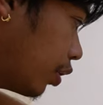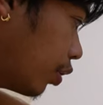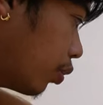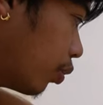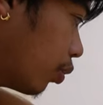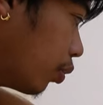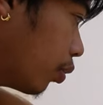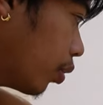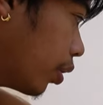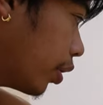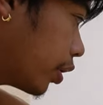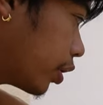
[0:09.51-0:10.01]
I know
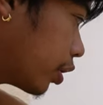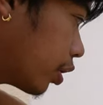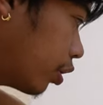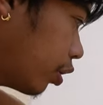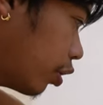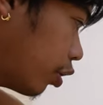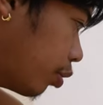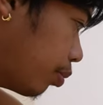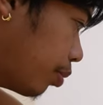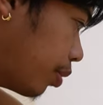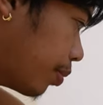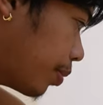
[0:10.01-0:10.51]
we're running a
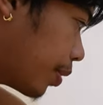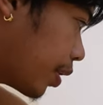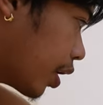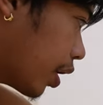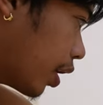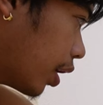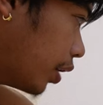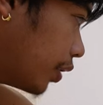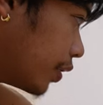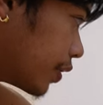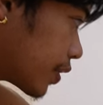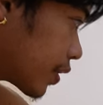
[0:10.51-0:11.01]
little bit
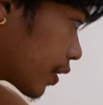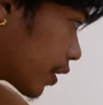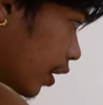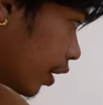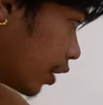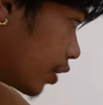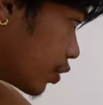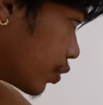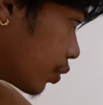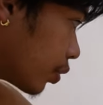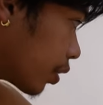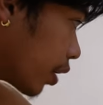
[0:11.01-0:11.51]
behind
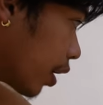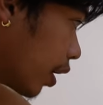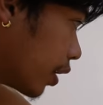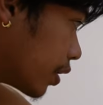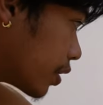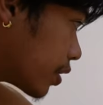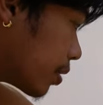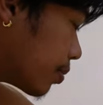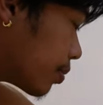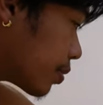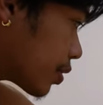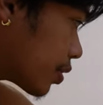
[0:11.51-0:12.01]
schedule,
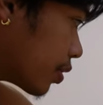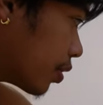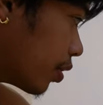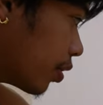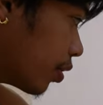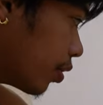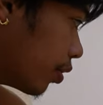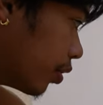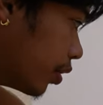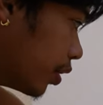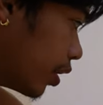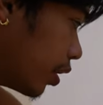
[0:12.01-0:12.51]
guys. I'm
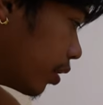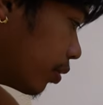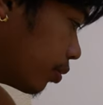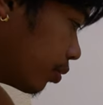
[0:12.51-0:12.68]
sorry. I